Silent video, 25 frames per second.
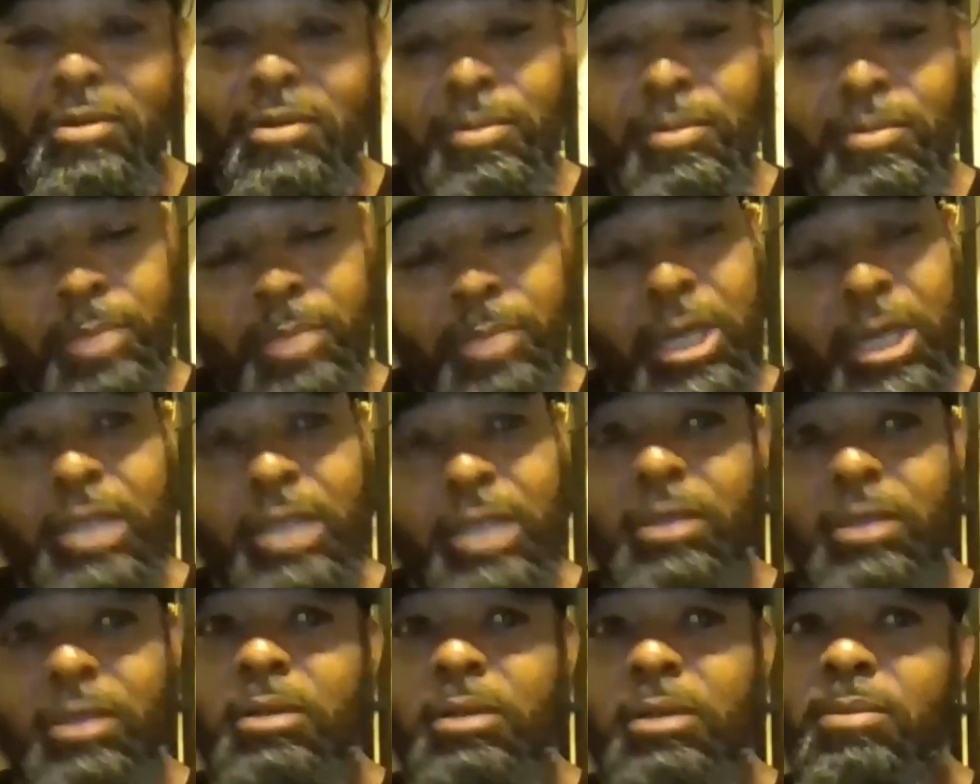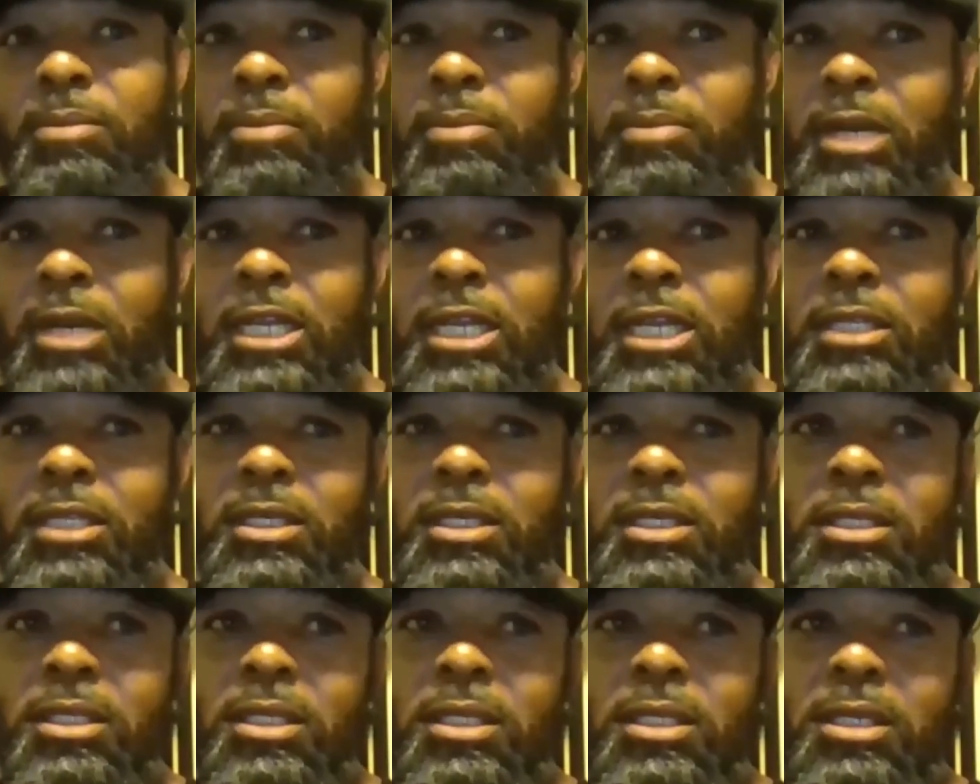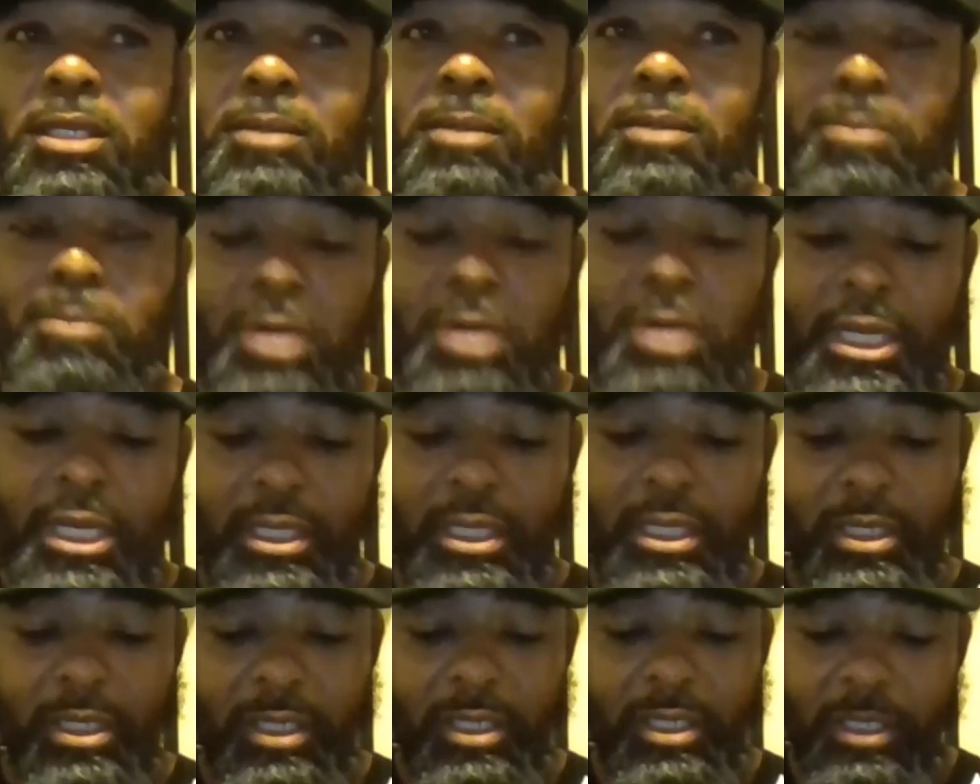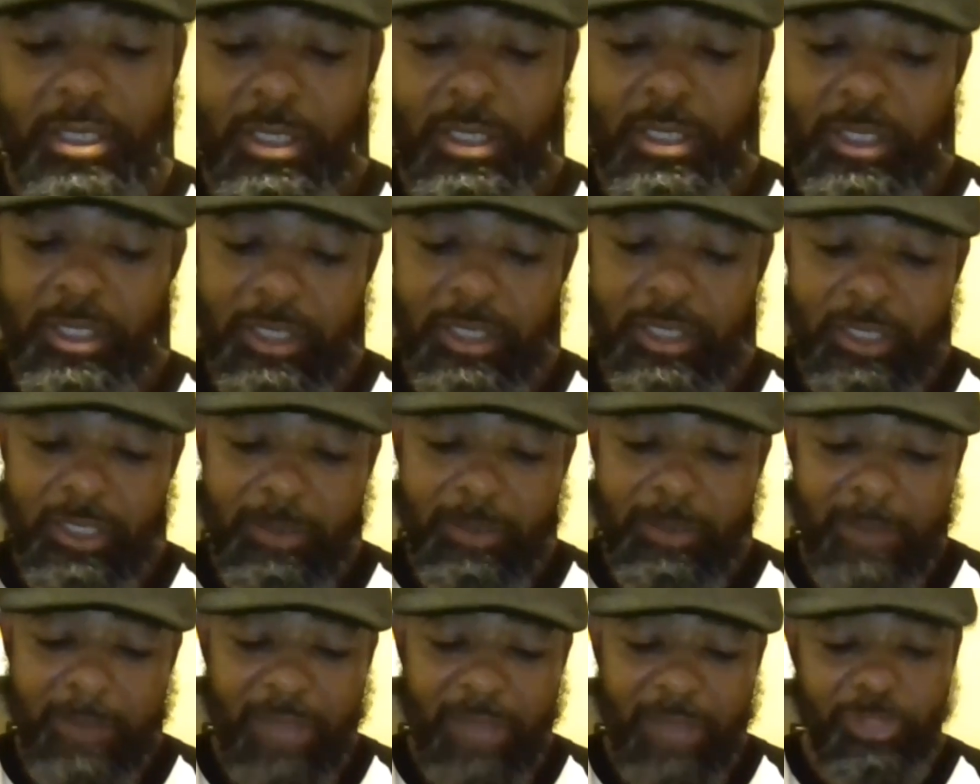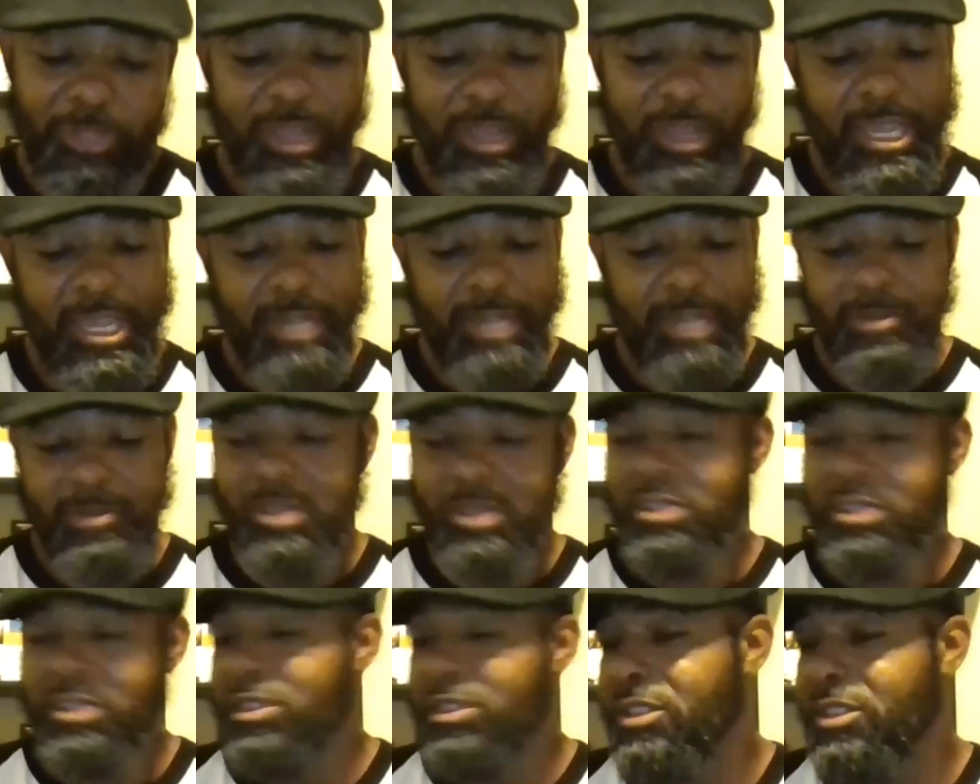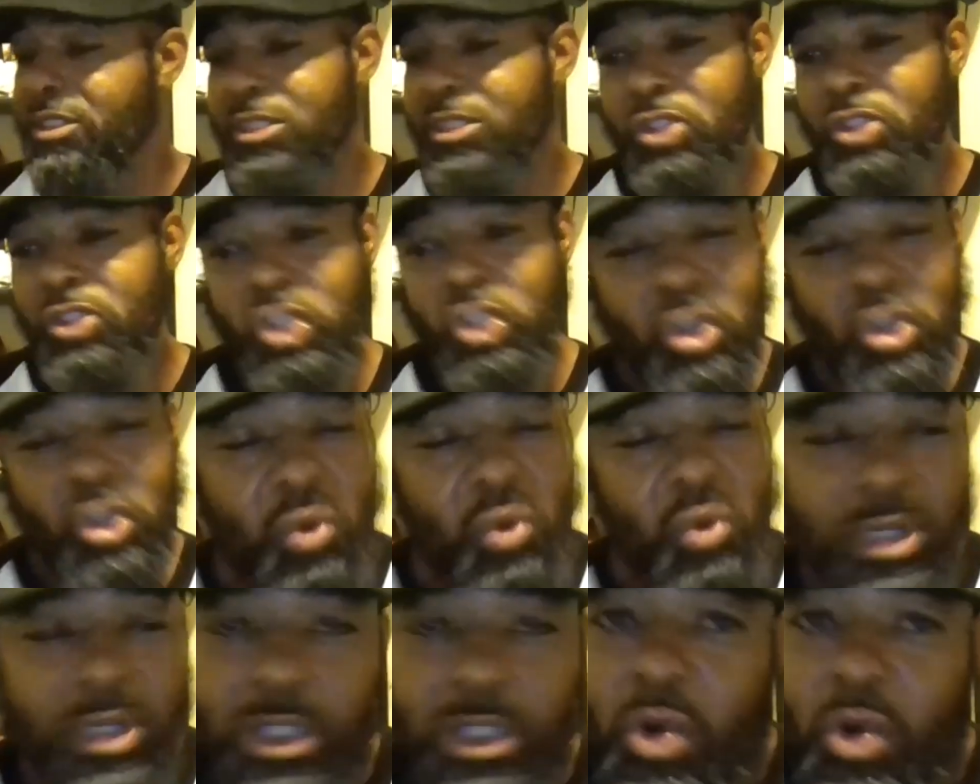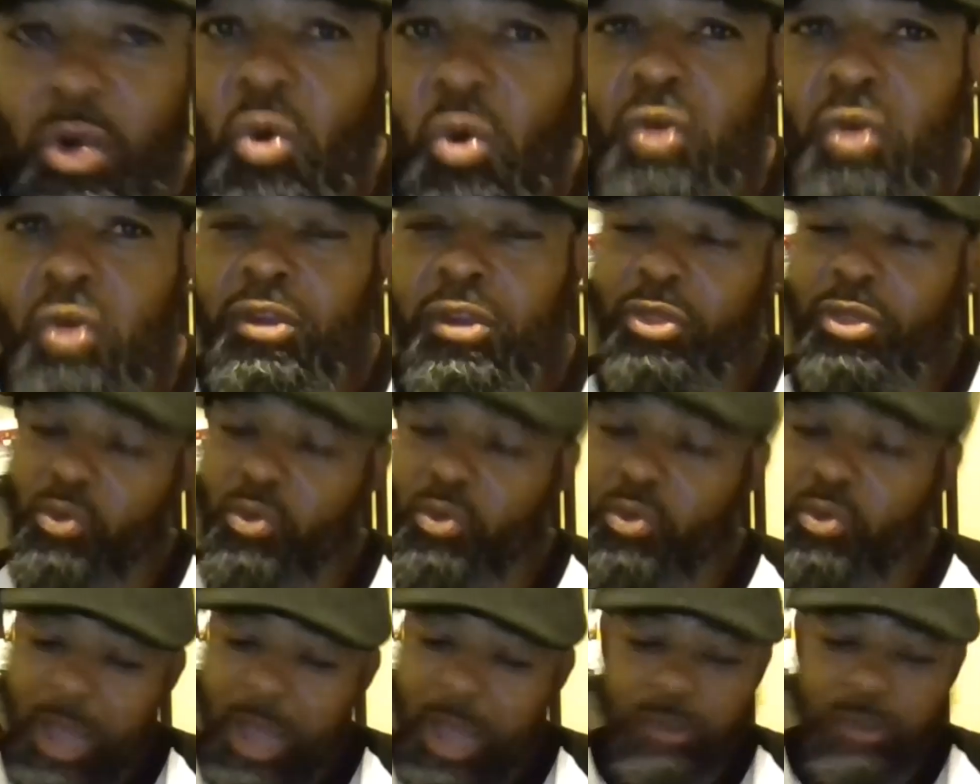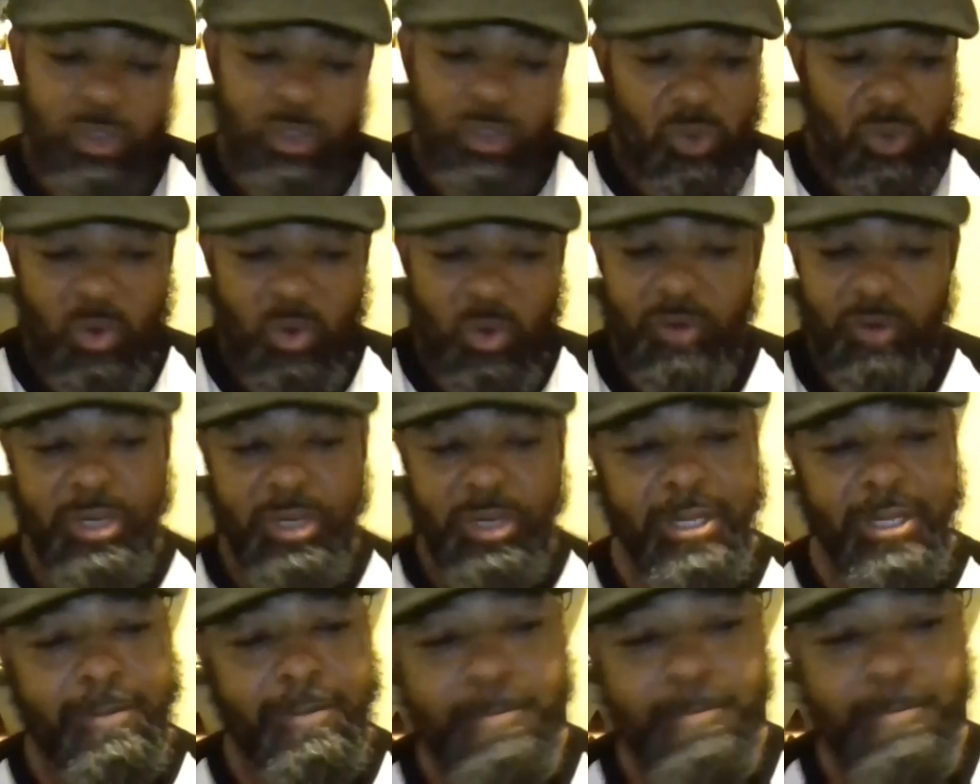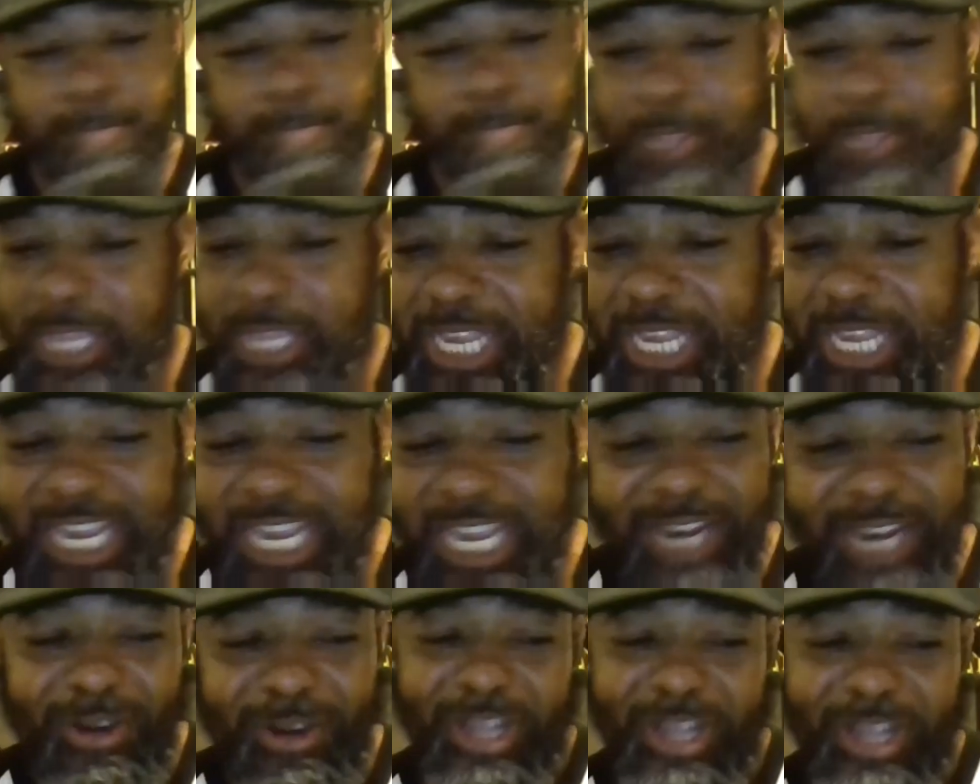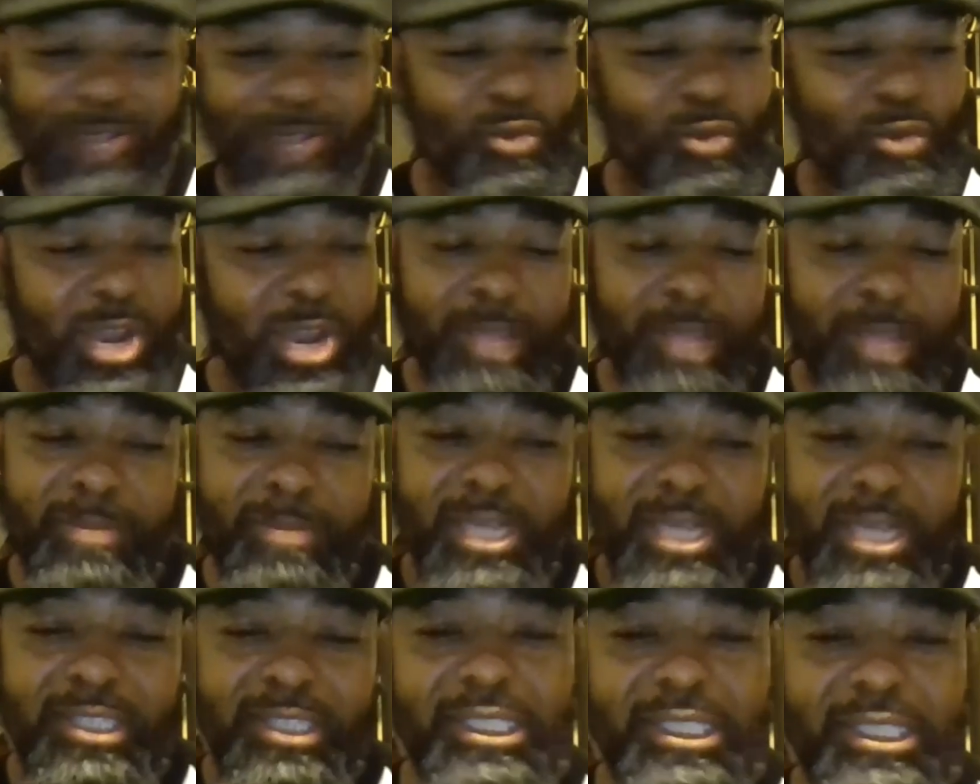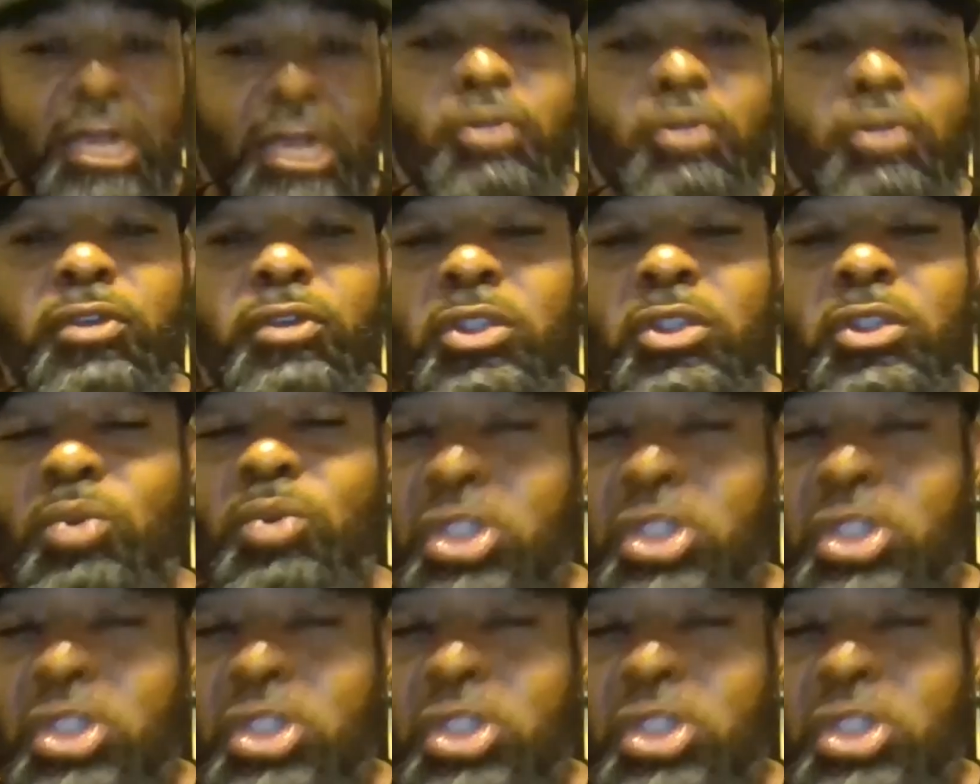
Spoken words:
but but but my theme is to show His glory through our story, and we ain't being selfish.